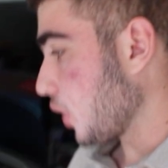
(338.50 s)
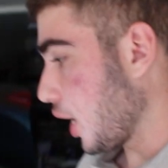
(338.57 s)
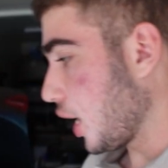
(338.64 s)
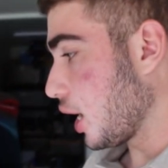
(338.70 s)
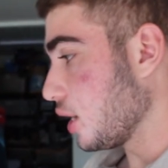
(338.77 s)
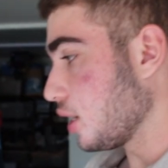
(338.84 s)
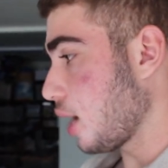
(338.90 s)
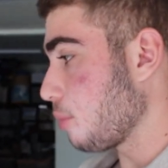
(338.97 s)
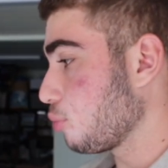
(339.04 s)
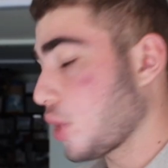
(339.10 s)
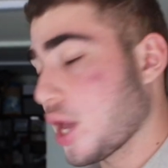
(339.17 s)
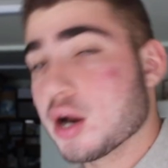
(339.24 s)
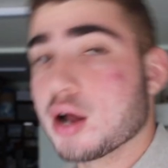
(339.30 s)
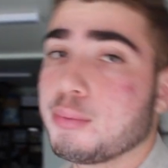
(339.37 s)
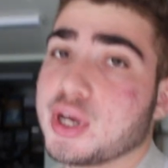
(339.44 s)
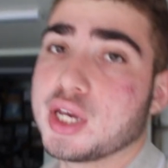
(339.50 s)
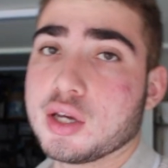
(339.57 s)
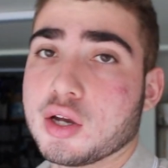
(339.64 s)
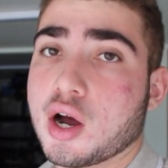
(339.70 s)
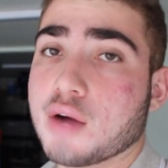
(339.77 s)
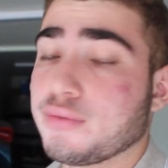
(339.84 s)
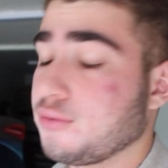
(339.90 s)
and I plan on
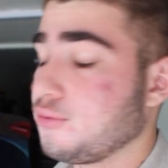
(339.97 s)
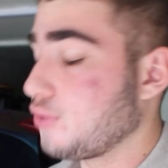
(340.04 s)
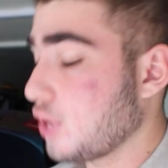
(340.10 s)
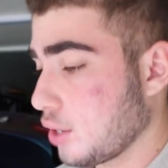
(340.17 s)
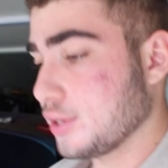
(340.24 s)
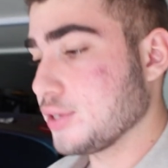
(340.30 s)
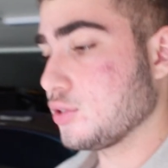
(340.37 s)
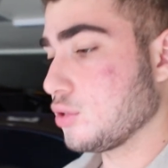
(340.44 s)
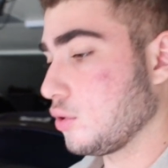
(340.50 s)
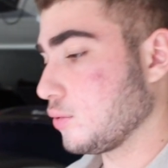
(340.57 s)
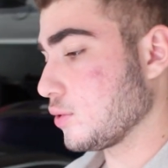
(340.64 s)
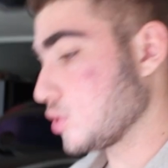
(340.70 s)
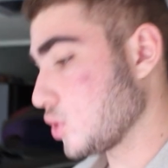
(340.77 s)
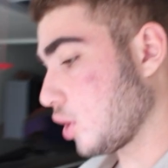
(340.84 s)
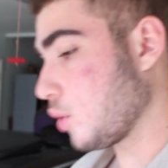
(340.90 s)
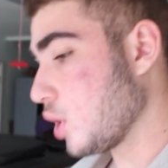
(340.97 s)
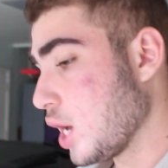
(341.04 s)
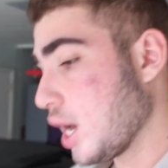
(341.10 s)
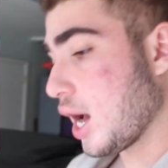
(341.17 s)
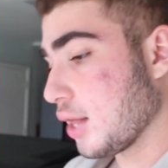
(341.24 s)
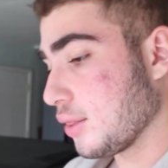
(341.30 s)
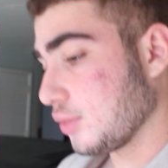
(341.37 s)
paying it off very soon. So
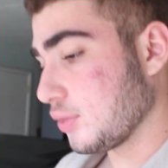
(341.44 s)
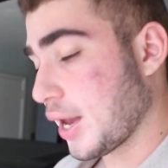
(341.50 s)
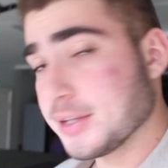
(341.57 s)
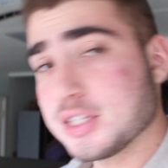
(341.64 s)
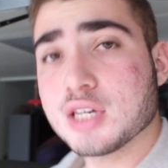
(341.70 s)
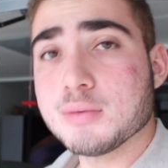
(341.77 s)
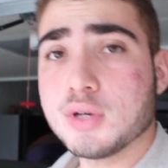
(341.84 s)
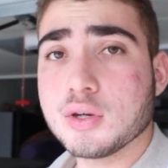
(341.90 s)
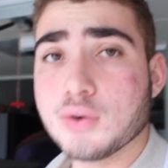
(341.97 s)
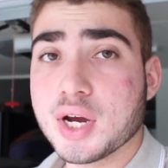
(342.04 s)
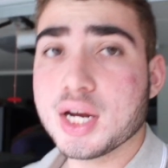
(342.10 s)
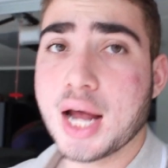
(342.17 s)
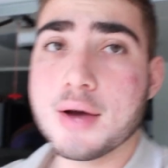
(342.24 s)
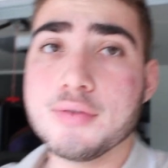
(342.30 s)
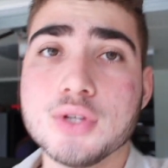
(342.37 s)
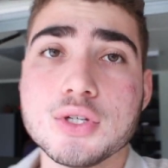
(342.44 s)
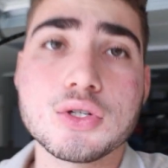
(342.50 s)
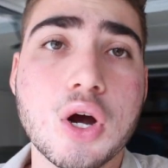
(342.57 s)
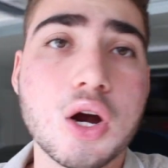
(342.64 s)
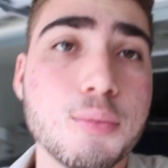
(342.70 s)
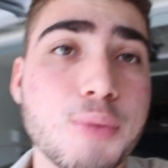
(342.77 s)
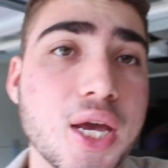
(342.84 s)
that's gonna be great, having this
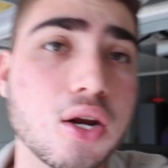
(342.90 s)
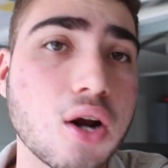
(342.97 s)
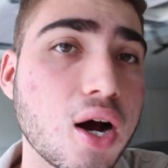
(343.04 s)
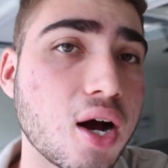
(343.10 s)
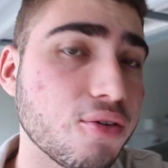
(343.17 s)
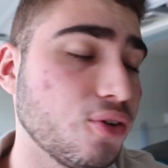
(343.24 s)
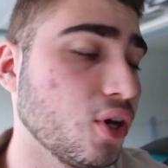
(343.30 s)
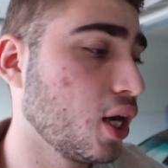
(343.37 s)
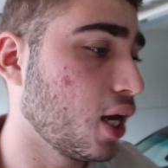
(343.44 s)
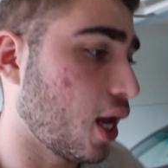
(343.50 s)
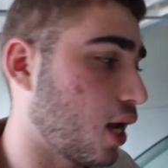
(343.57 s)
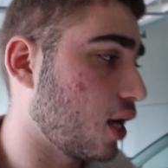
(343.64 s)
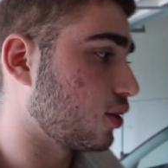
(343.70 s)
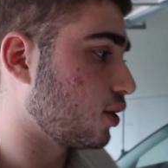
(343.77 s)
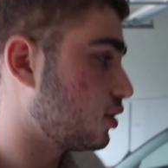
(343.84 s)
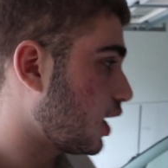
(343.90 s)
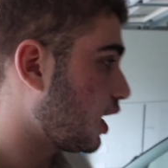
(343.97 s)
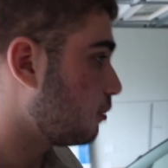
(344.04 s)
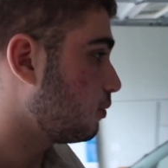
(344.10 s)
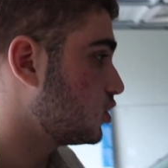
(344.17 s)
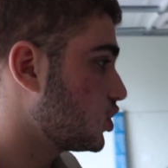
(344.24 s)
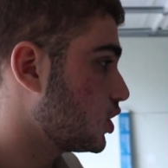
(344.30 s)
car paid off. And the
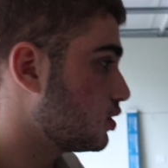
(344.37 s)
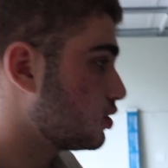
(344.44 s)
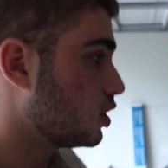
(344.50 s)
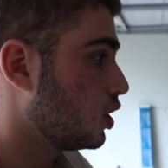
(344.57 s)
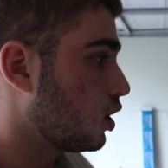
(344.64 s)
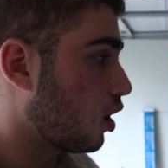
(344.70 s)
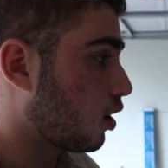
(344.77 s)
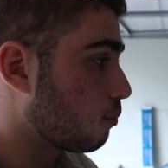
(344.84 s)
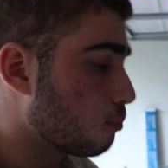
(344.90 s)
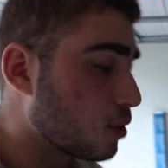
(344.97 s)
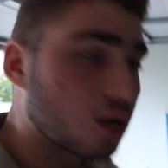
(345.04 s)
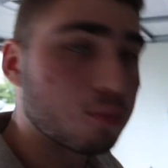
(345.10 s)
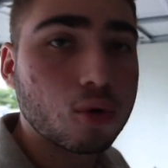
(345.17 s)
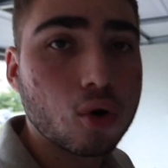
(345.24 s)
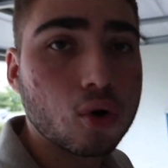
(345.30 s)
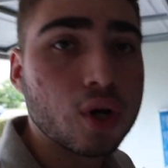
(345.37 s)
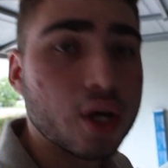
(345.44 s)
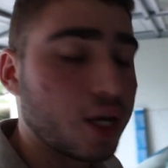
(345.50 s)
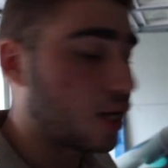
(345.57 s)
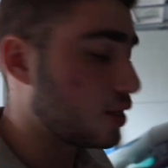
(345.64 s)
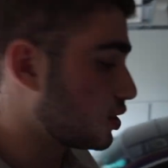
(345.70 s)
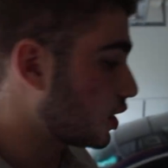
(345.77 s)
damages are minimal.
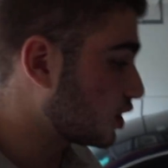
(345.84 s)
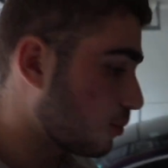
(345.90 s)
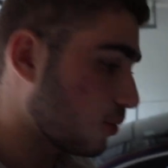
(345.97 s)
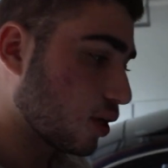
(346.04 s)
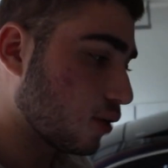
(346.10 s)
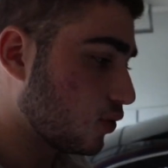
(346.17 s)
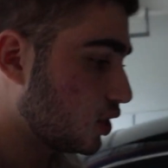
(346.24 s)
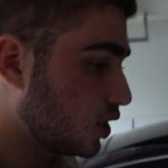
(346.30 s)
It's not that big of a